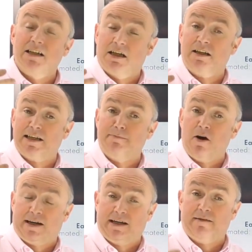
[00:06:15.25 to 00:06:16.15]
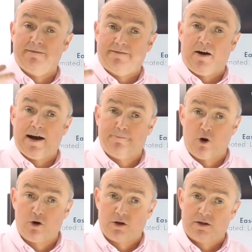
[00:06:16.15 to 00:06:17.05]
to this market via
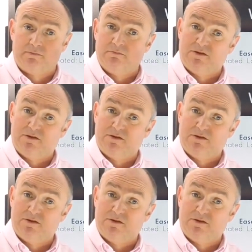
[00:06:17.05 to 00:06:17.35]
brokers.